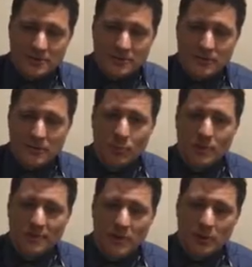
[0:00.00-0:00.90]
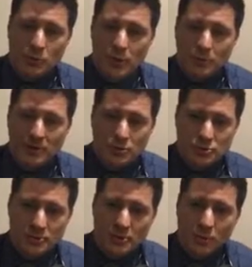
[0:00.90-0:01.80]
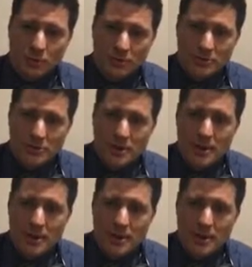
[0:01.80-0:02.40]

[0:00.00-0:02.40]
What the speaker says: and when they follow up they usually are worse.